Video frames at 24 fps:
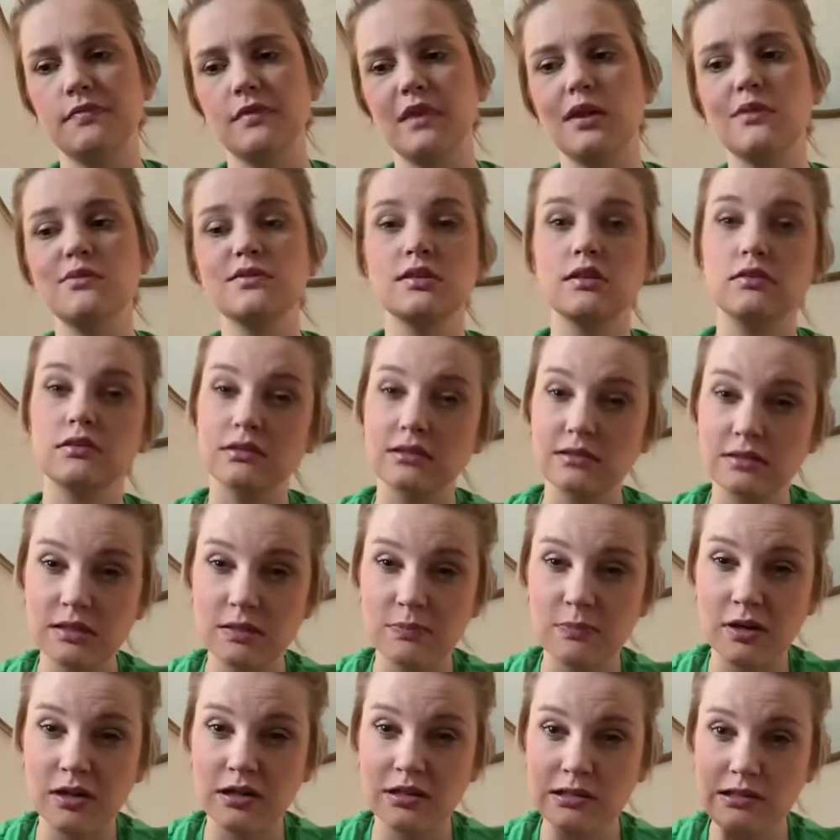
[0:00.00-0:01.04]
He was a little
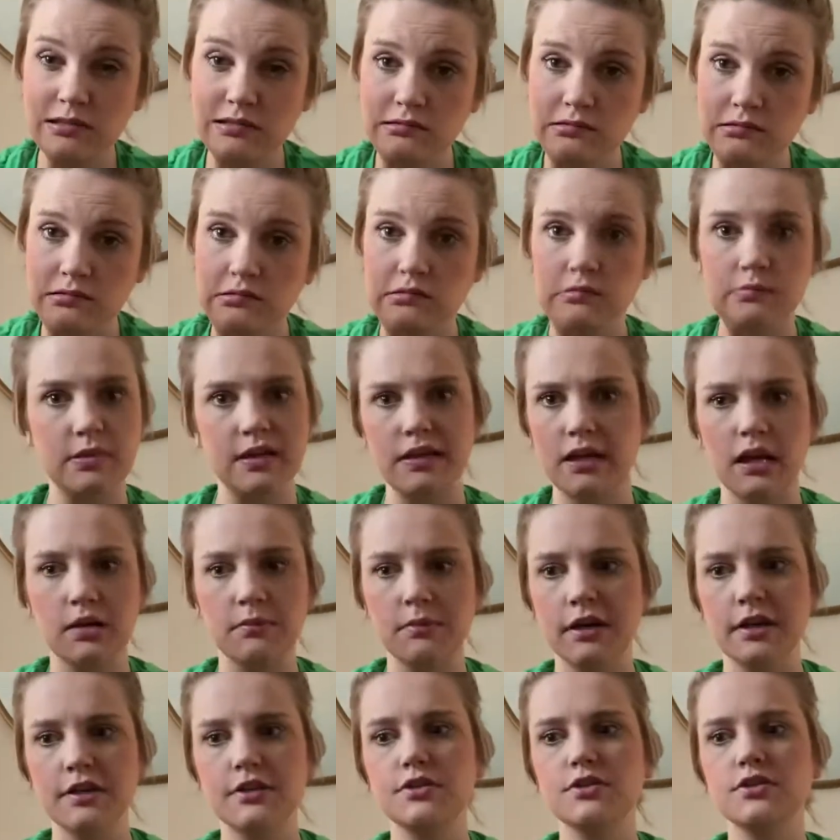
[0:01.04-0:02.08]
smarter, but not
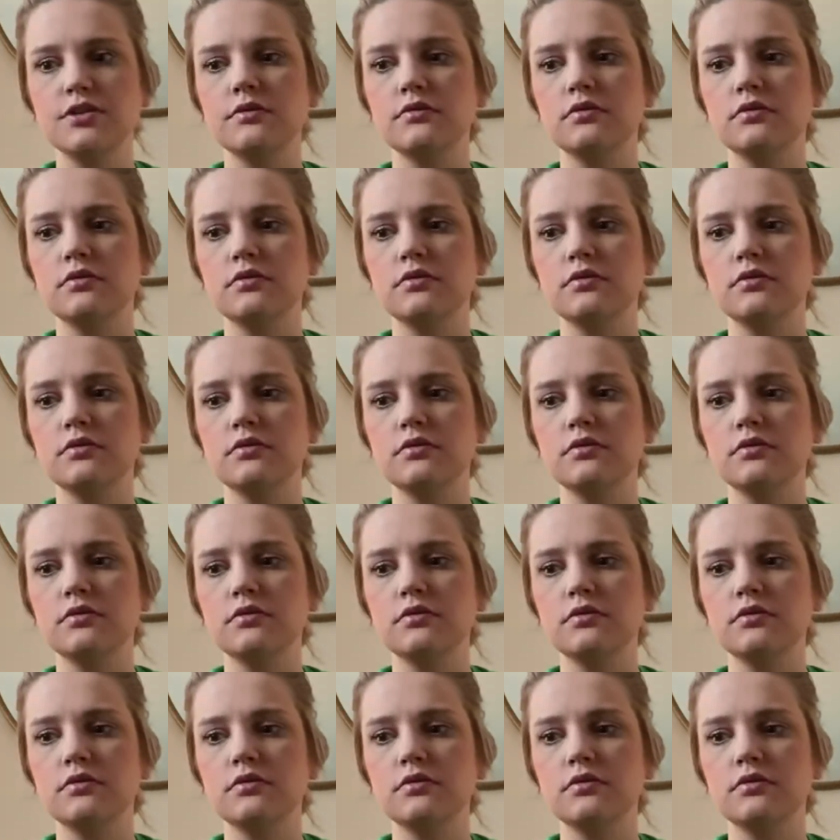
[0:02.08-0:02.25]
much.